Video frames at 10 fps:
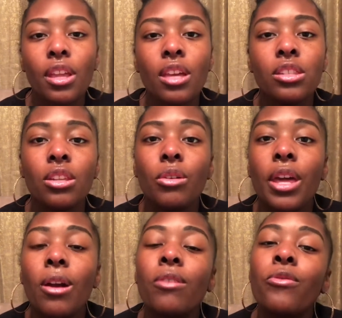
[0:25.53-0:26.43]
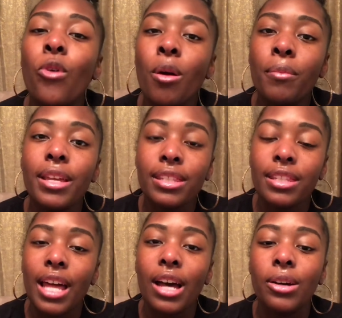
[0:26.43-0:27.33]
So they are 4 months
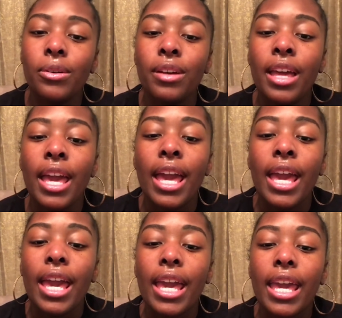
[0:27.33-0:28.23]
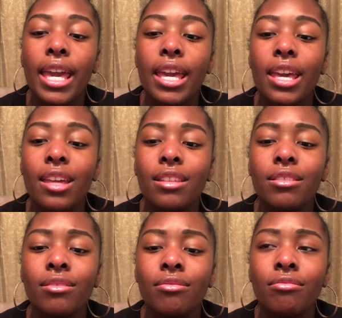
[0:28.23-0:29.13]
now,
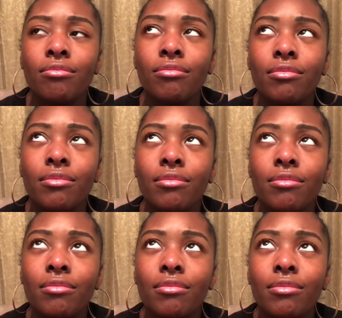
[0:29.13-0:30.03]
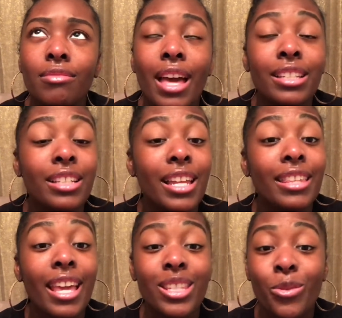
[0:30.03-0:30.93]
and actually
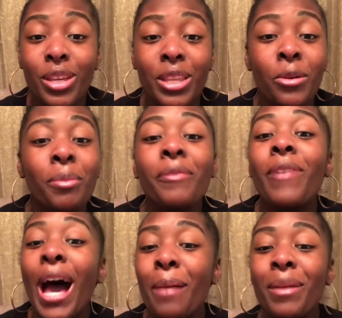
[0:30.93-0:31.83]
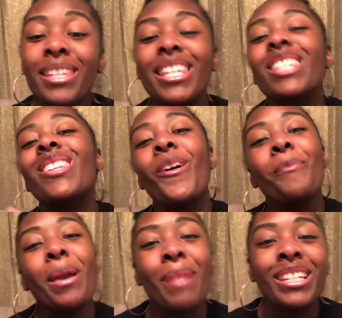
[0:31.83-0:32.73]
next week they will be 5 months. So
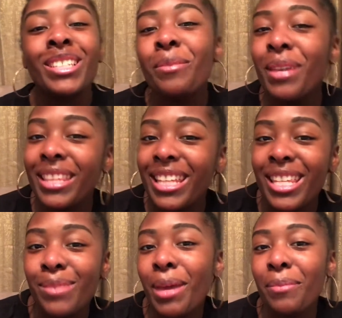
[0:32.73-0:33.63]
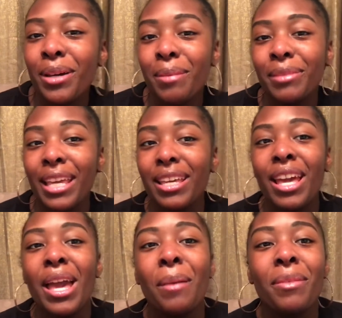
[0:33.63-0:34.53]
maybe I should have been did this baby update,
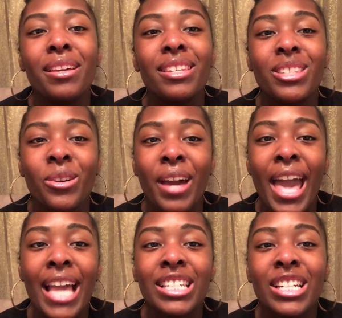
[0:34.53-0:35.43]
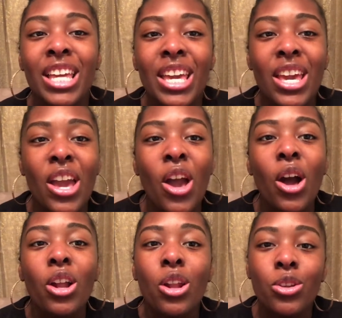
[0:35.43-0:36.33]
because they were actually
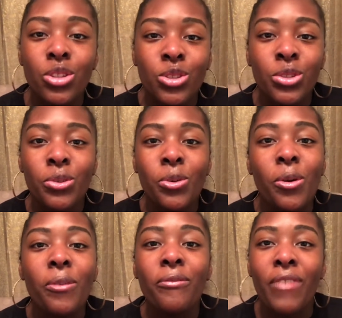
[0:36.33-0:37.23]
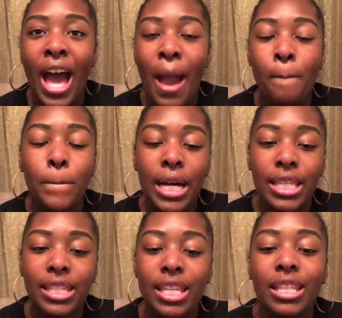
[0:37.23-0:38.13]
closer to 5
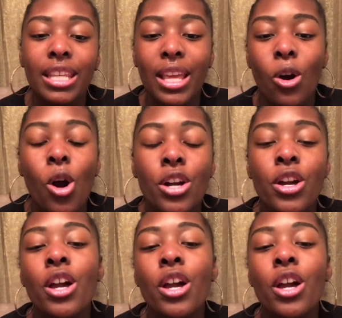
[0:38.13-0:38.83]
months than they are